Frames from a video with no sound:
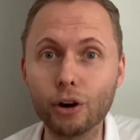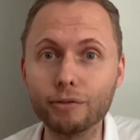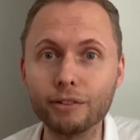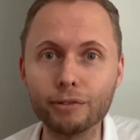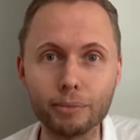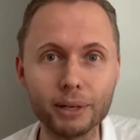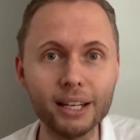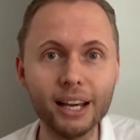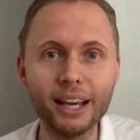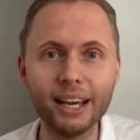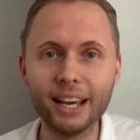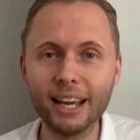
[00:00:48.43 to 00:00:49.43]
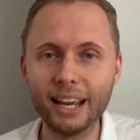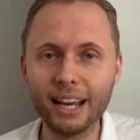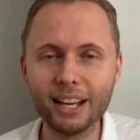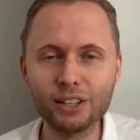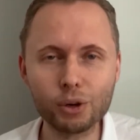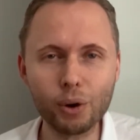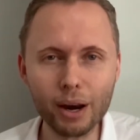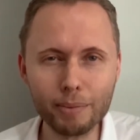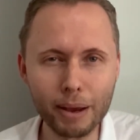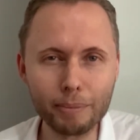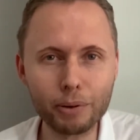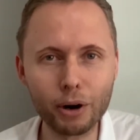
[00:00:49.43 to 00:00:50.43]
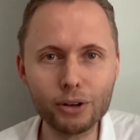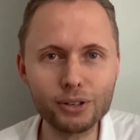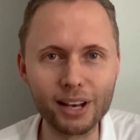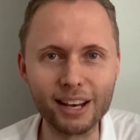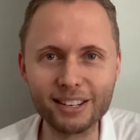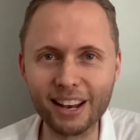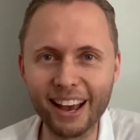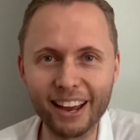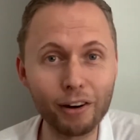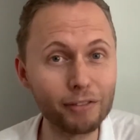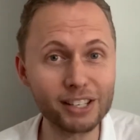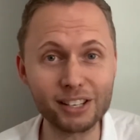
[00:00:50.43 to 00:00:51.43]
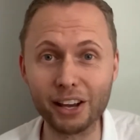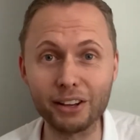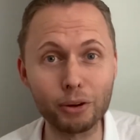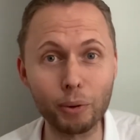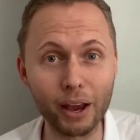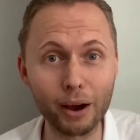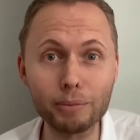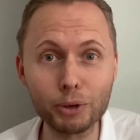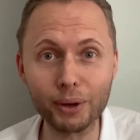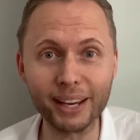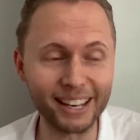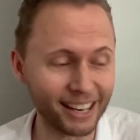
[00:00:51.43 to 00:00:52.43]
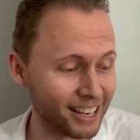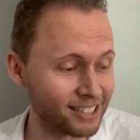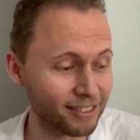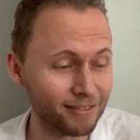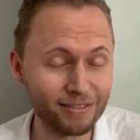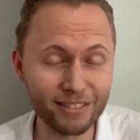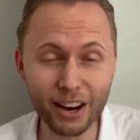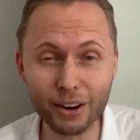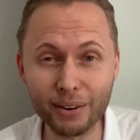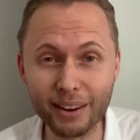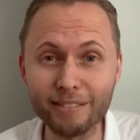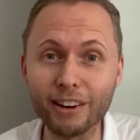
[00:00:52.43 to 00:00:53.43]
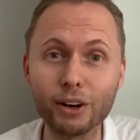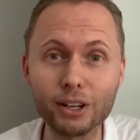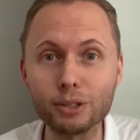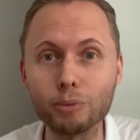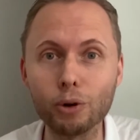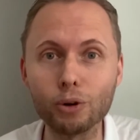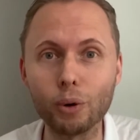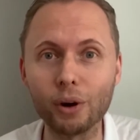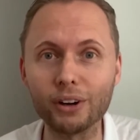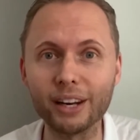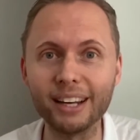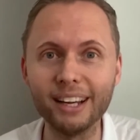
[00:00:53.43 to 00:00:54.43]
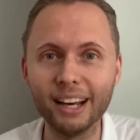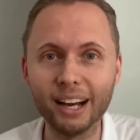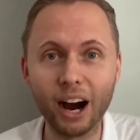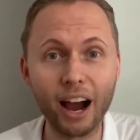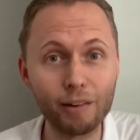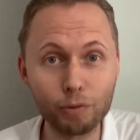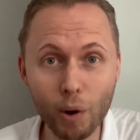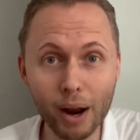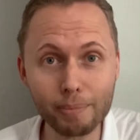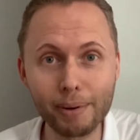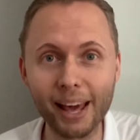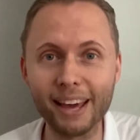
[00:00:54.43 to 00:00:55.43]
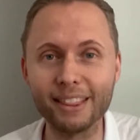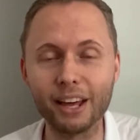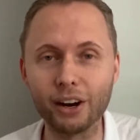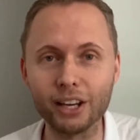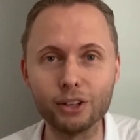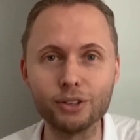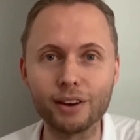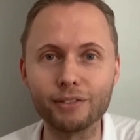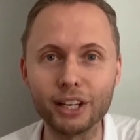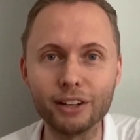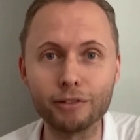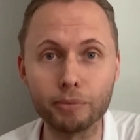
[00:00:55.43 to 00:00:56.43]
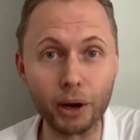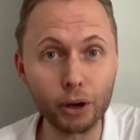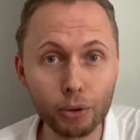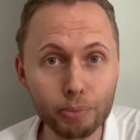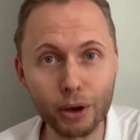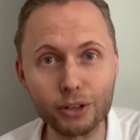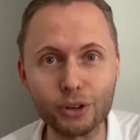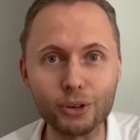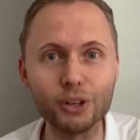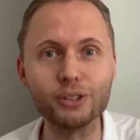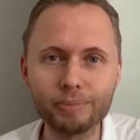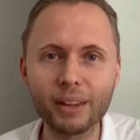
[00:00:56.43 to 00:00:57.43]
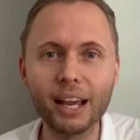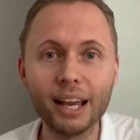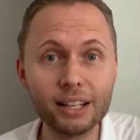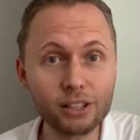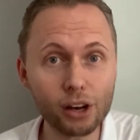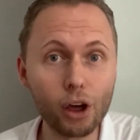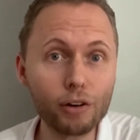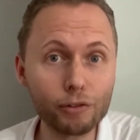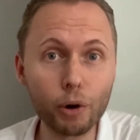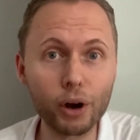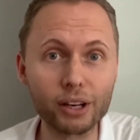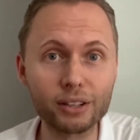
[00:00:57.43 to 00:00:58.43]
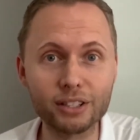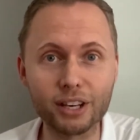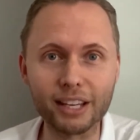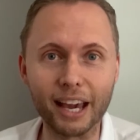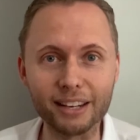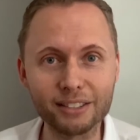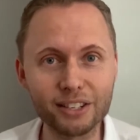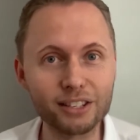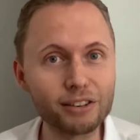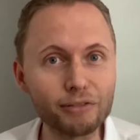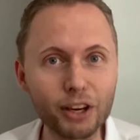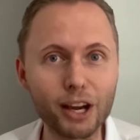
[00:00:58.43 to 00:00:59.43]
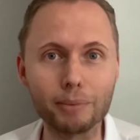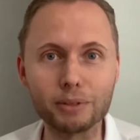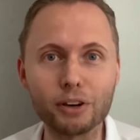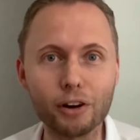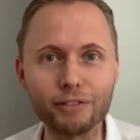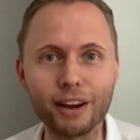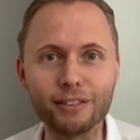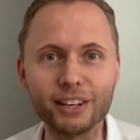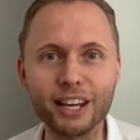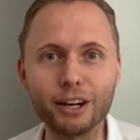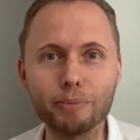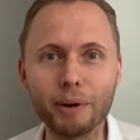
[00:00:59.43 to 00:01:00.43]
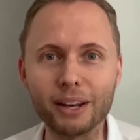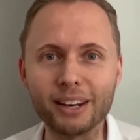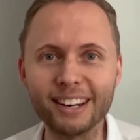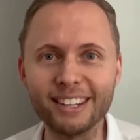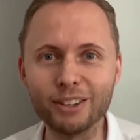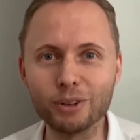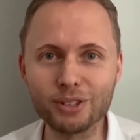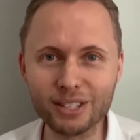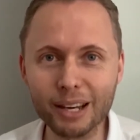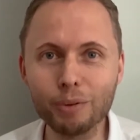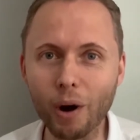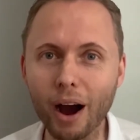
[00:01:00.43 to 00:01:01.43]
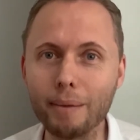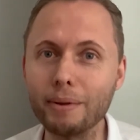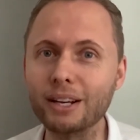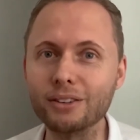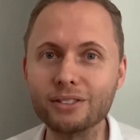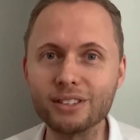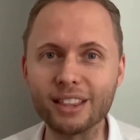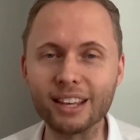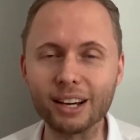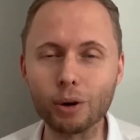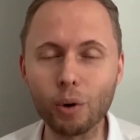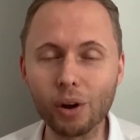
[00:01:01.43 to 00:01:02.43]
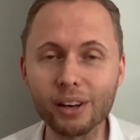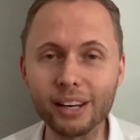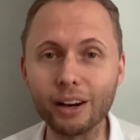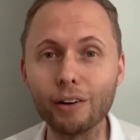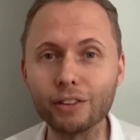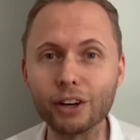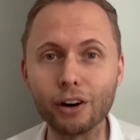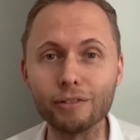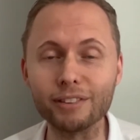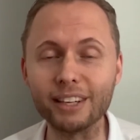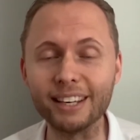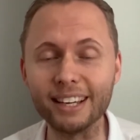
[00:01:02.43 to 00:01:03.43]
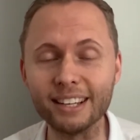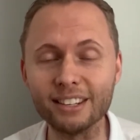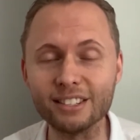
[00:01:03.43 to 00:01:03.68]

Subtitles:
from it. It's quite a big process, and obviously the way I'm doing it is a very, very small quantity. I have one plant that I use every year for my own personal use. It's a lot of work to get just a few cups of coffee every year, but you'll see why, because the quality of the coffee is